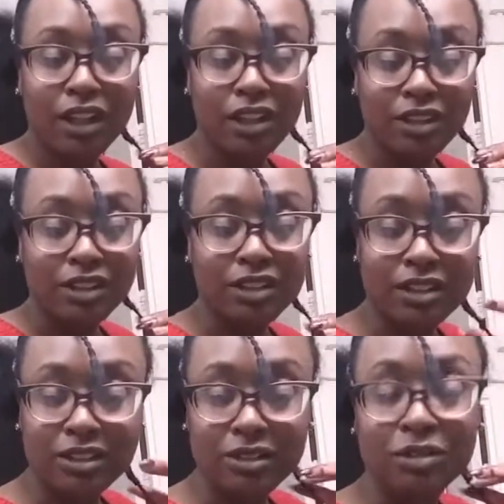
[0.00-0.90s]
As you
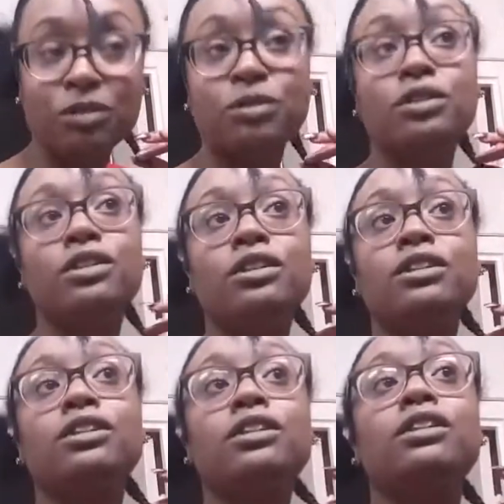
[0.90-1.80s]
just do
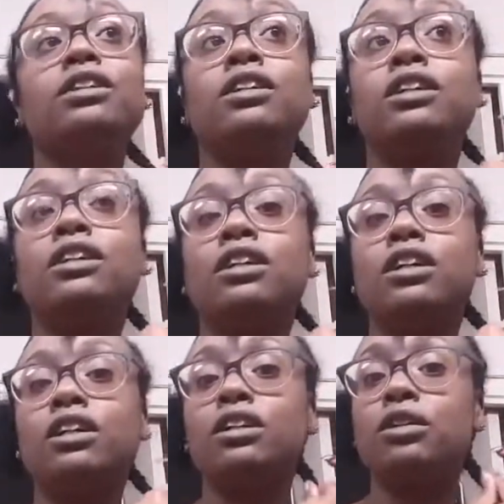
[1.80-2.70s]

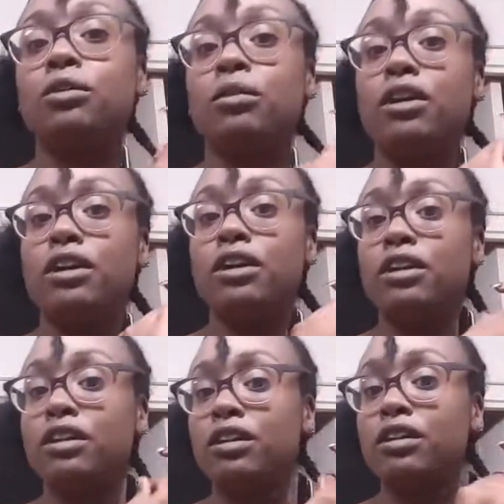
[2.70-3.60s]
a little
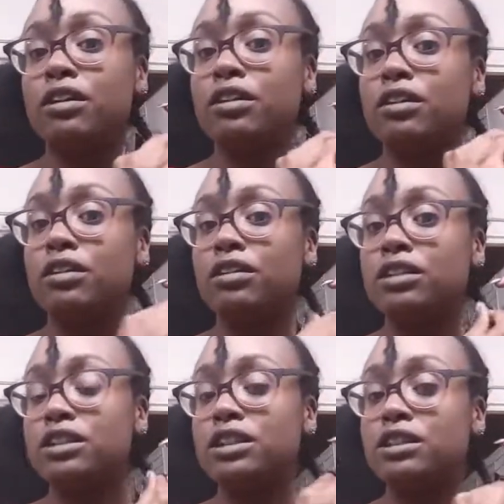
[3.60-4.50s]
water on the
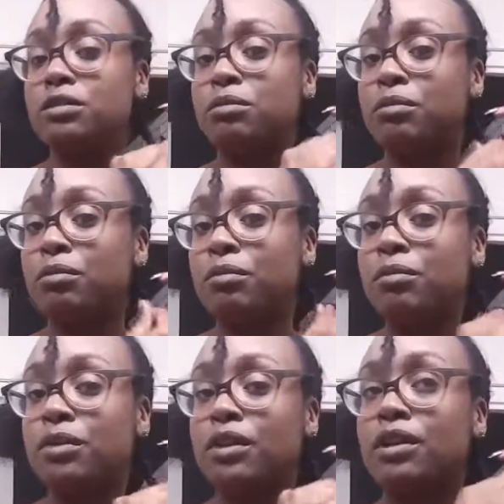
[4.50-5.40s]
tip
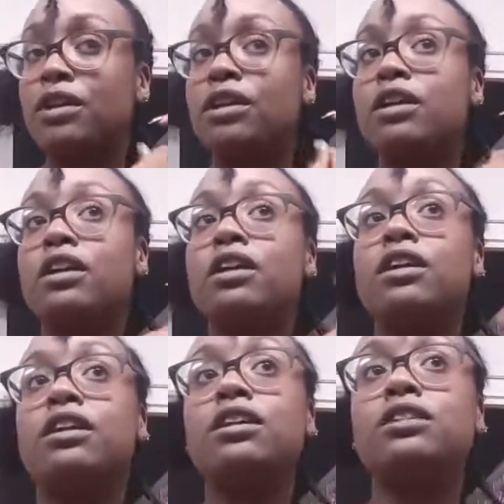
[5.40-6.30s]

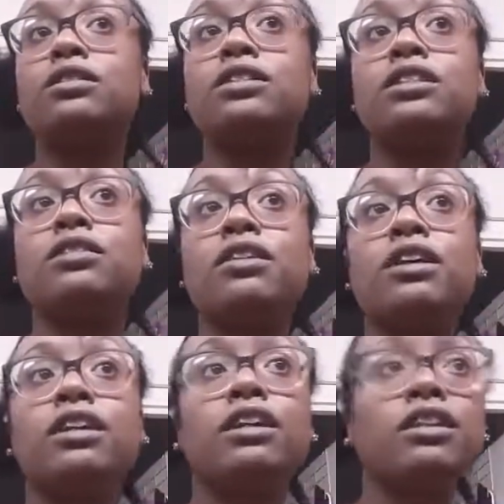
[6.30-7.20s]
and twist it around